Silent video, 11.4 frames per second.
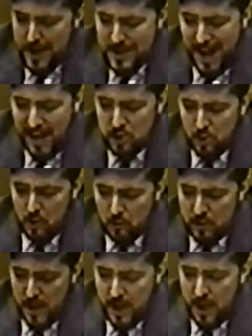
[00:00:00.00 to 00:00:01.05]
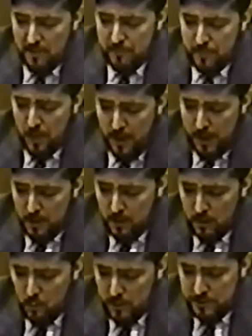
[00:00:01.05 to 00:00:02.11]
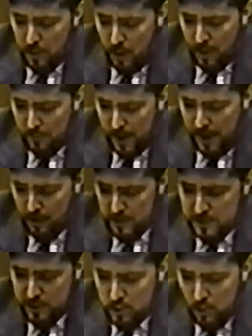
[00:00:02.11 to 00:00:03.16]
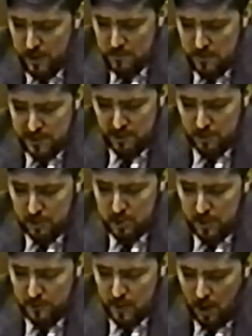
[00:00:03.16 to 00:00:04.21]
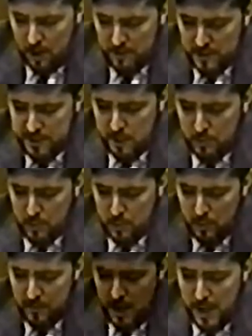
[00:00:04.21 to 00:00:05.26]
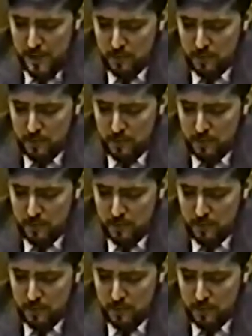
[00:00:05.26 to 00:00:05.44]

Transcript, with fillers: A National Day of Prayer was brought about as a joint resolution of Congress approved